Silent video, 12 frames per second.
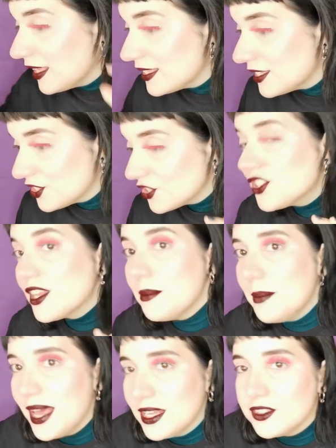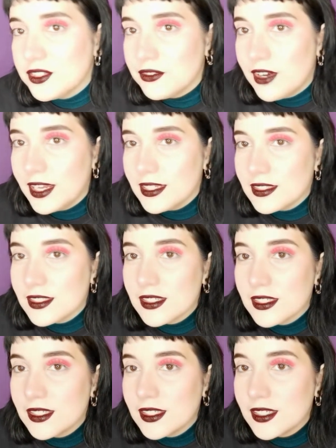let's just imagine, right?
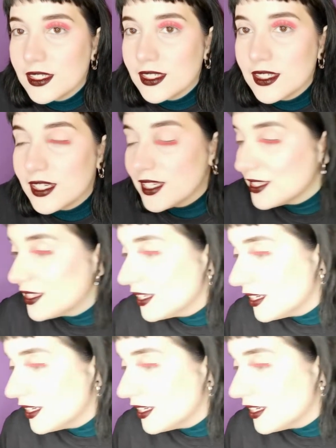It's